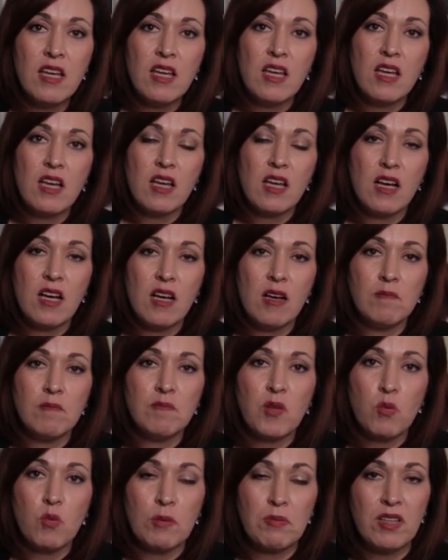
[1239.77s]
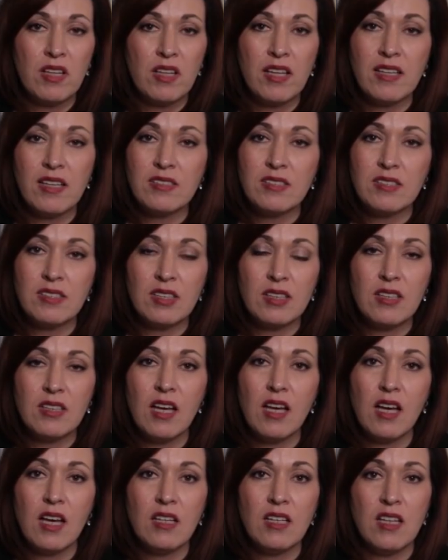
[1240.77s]
um, replace
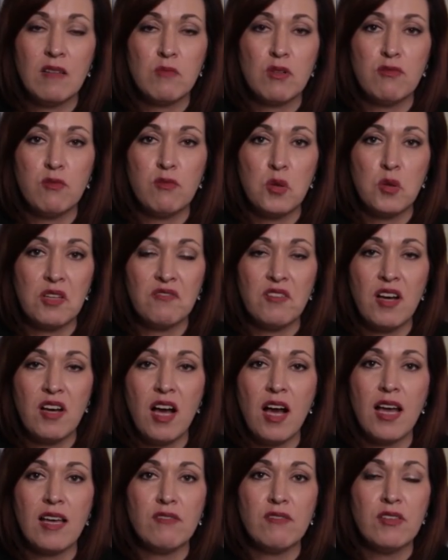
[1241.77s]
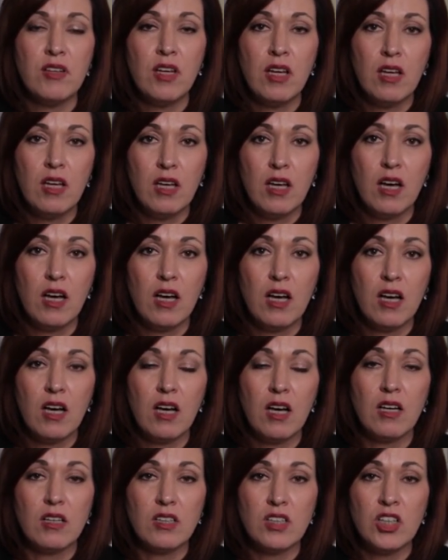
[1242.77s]
uh, number 45,
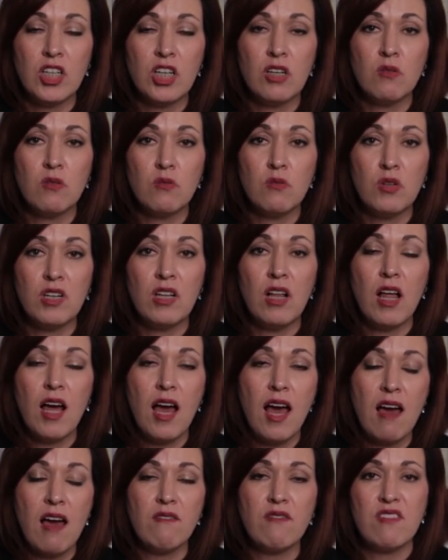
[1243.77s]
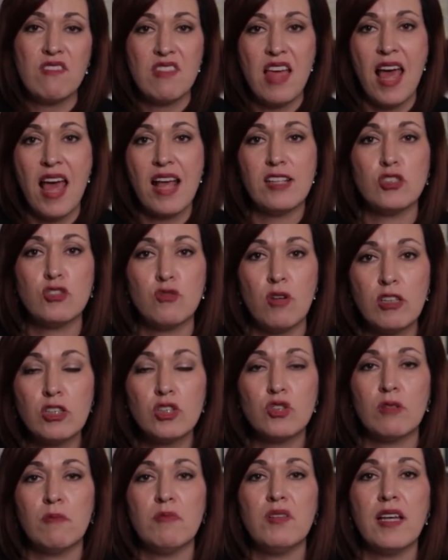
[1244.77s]
uh, you know, we'll have that structure
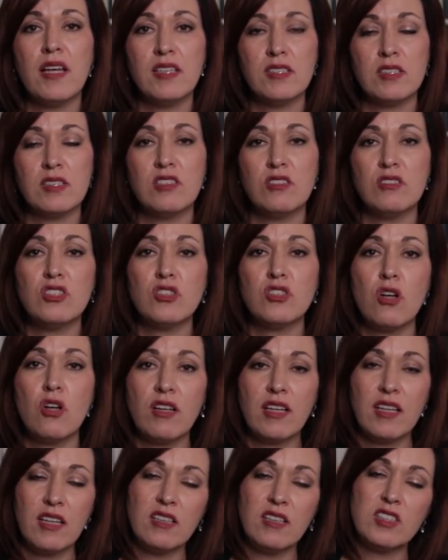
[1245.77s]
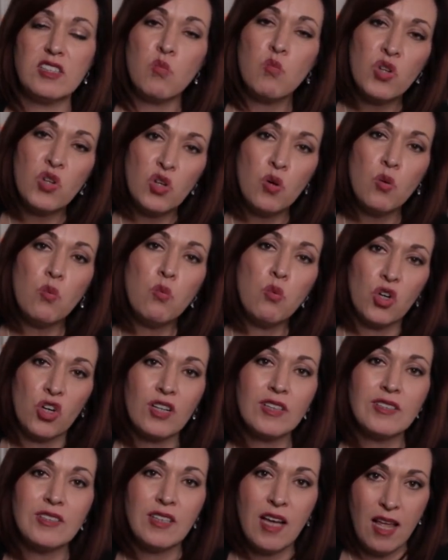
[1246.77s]
in place to start getting some real
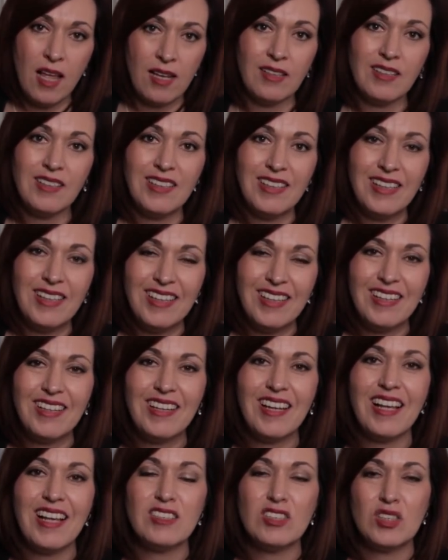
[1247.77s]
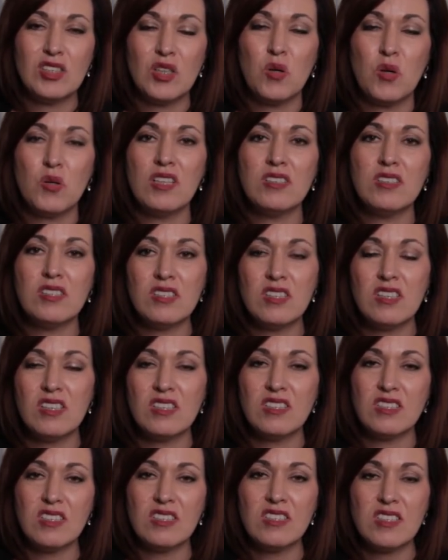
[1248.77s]
work done. And so this, it's
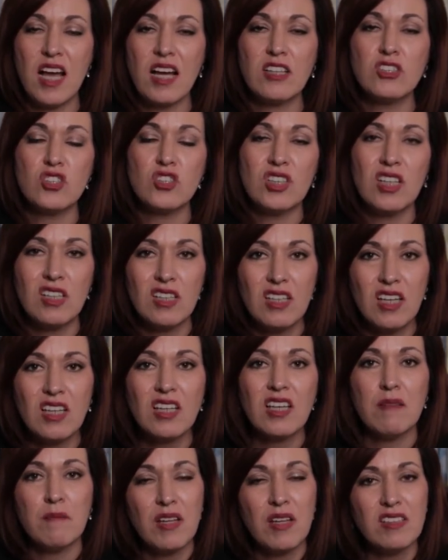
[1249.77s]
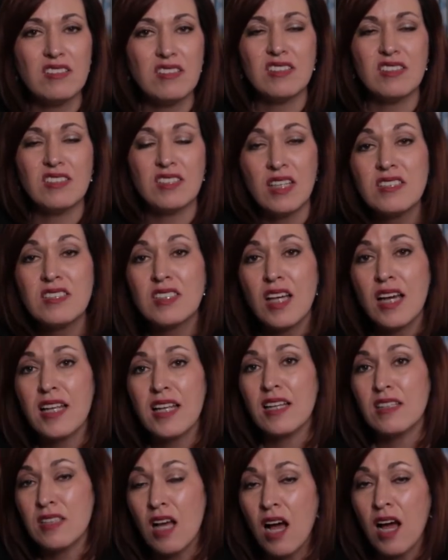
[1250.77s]
it's actually it can it's an exciting
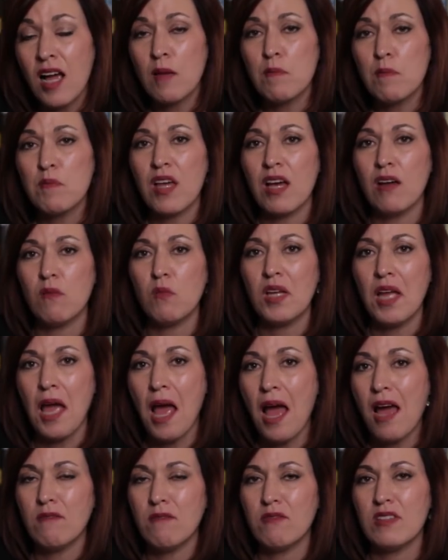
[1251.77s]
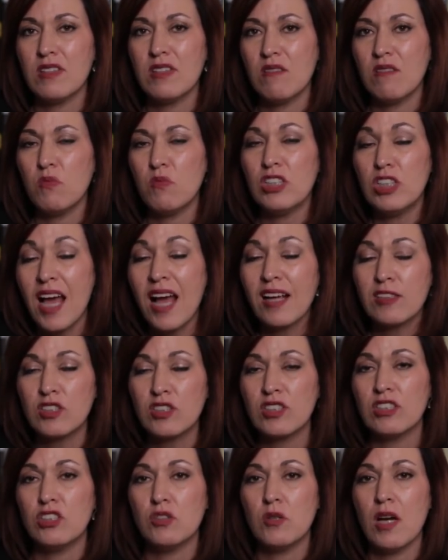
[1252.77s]
time that we have we actually
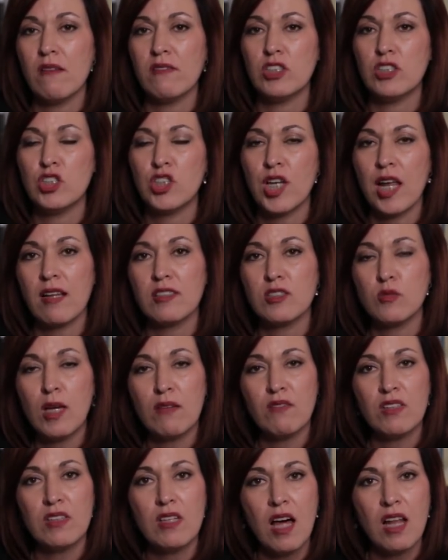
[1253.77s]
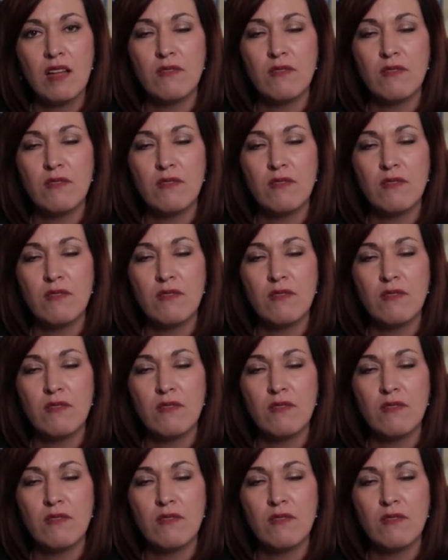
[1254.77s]
do have a chance. We have a lot of